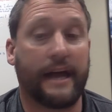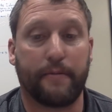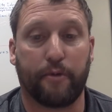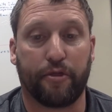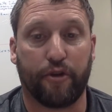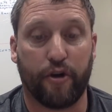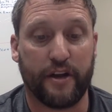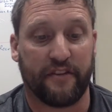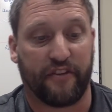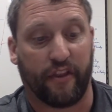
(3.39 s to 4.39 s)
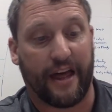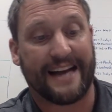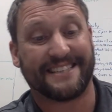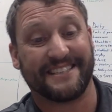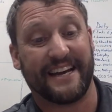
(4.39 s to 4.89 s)
April 30th, the
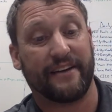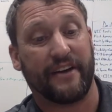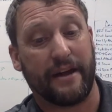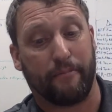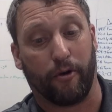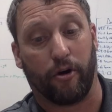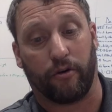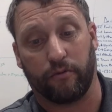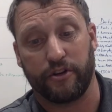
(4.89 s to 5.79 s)
last day of April.